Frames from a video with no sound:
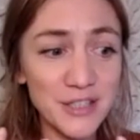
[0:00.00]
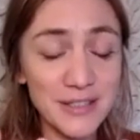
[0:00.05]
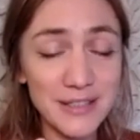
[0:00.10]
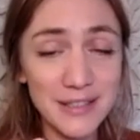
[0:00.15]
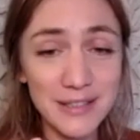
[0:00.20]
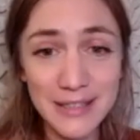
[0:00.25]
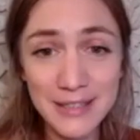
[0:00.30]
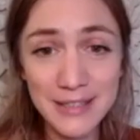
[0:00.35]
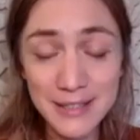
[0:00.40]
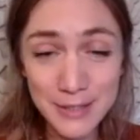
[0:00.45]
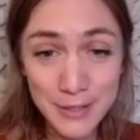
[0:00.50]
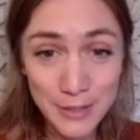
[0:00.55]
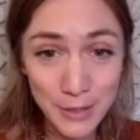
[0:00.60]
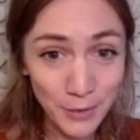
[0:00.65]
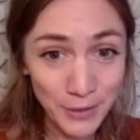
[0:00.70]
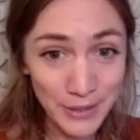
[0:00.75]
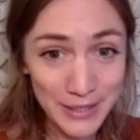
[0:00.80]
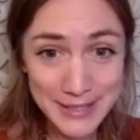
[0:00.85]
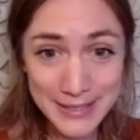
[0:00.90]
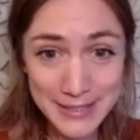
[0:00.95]
to this
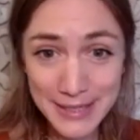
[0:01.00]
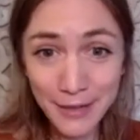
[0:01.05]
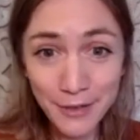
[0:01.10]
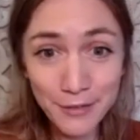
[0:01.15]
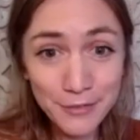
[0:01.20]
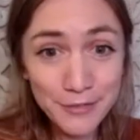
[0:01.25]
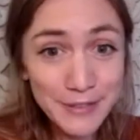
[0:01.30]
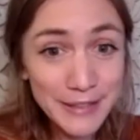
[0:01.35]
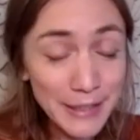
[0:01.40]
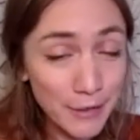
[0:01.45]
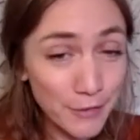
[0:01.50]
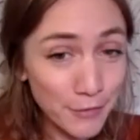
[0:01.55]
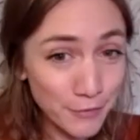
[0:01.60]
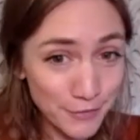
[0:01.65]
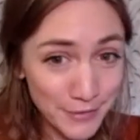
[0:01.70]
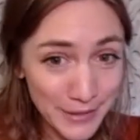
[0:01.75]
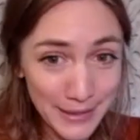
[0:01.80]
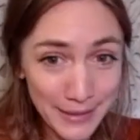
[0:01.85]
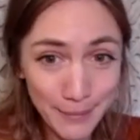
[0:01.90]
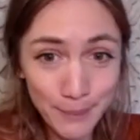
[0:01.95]
solar self,
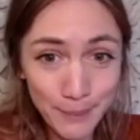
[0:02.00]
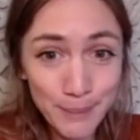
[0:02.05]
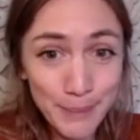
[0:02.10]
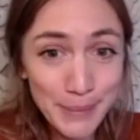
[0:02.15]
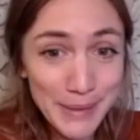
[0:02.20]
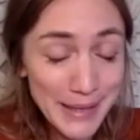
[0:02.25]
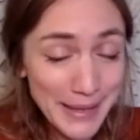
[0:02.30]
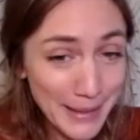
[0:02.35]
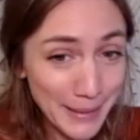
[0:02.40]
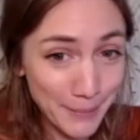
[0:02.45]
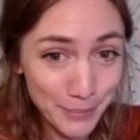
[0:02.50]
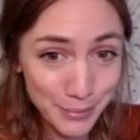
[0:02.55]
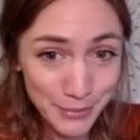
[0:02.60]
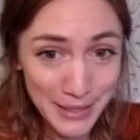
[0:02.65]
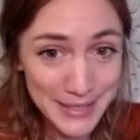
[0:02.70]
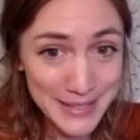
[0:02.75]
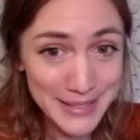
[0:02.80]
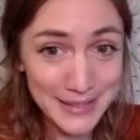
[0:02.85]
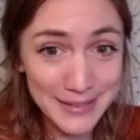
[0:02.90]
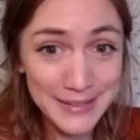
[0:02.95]
gifting, being
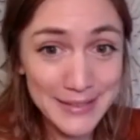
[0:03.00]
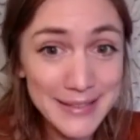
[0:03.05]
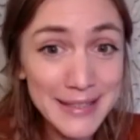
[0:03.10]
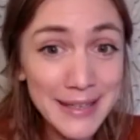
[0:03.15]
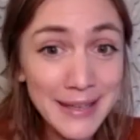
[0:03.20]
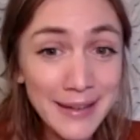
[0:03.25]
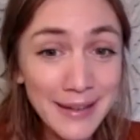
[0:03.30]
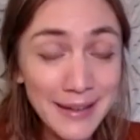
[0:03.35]
present,